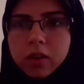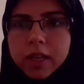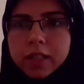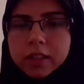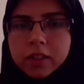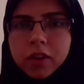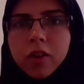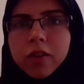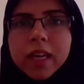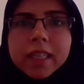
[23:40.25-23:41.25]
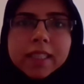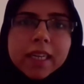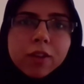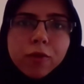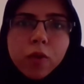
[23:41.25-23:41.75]
All right, so that's
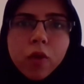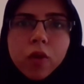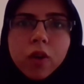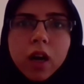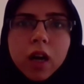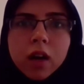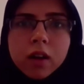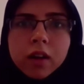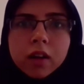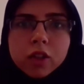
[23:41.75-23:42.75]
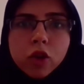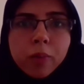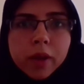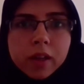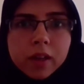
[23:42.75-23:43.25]
it for our
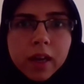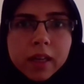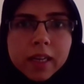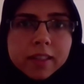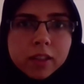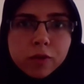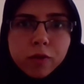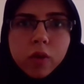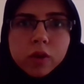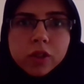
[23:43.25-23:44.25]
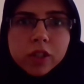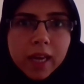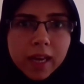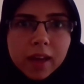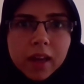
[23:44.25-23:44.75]
topic and lesson for
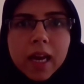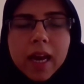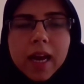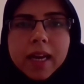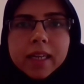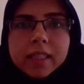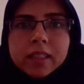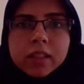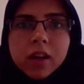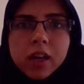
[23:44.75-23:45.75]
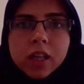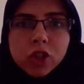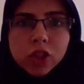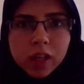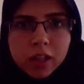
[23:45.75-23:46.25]
today. And uh,
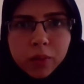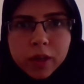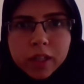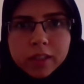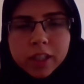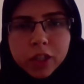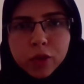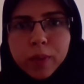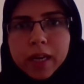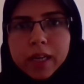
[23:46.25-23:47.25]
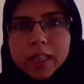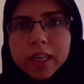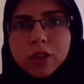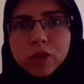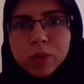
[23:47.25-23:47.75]
inshallah, we'll see you back
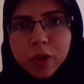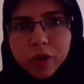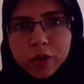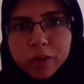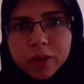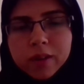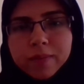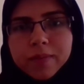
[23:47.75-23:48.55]
again tomorrow.